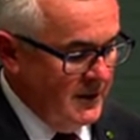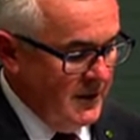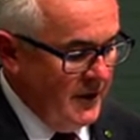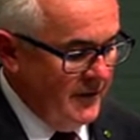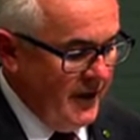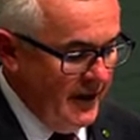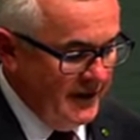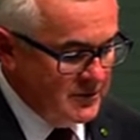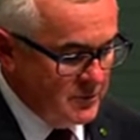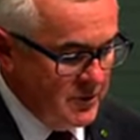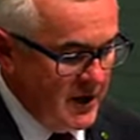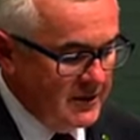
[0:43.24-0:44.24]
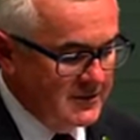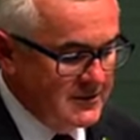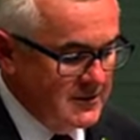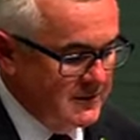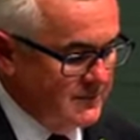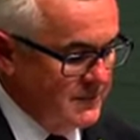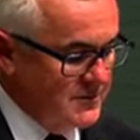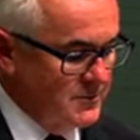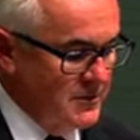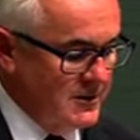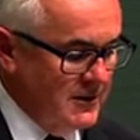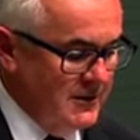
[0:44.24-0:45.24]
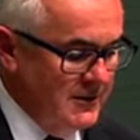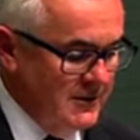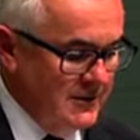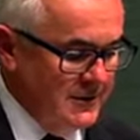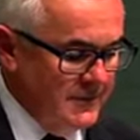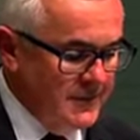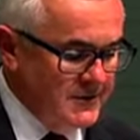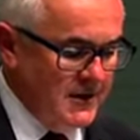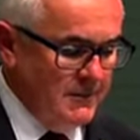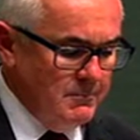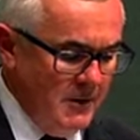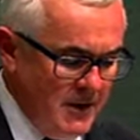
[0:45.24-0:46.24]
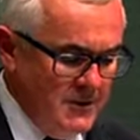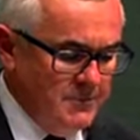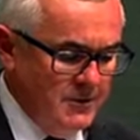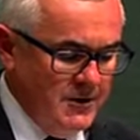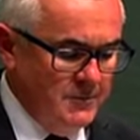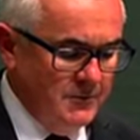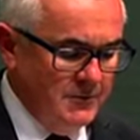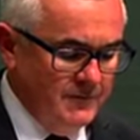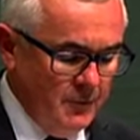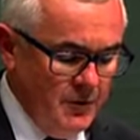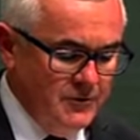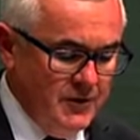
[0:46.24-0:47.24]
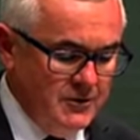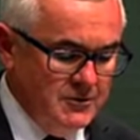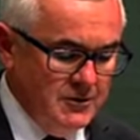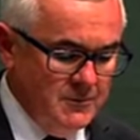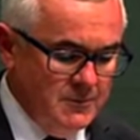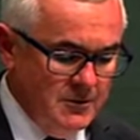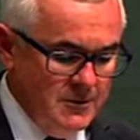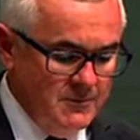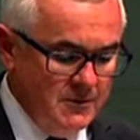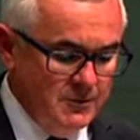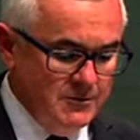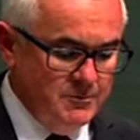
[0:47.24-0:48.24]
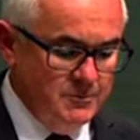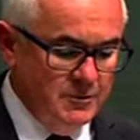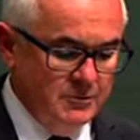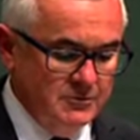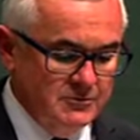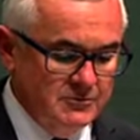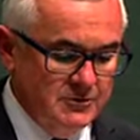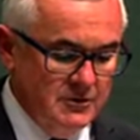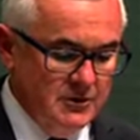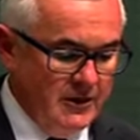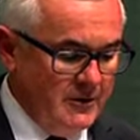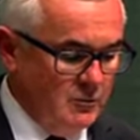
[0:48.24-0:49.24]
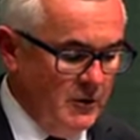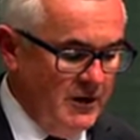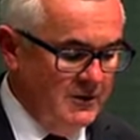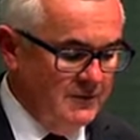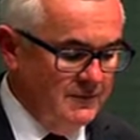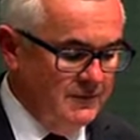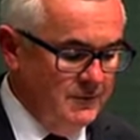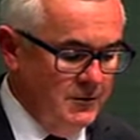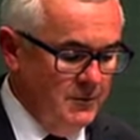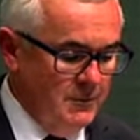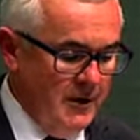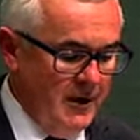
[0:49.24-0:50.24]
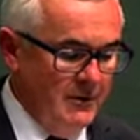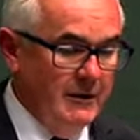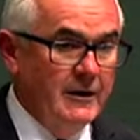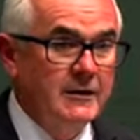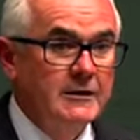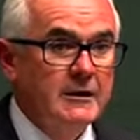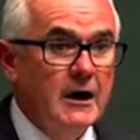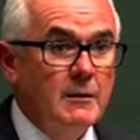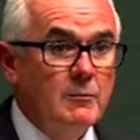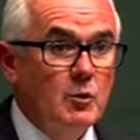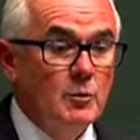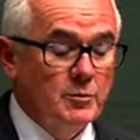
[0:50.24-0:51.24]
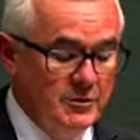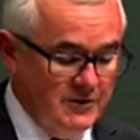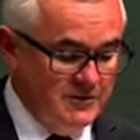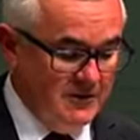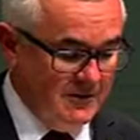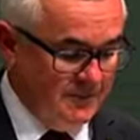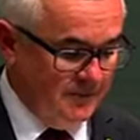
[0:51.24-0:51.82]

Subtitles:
And the harsh reality of this, Speaker, is that many people avoid their GP because bills like rent, food and power are more pressing.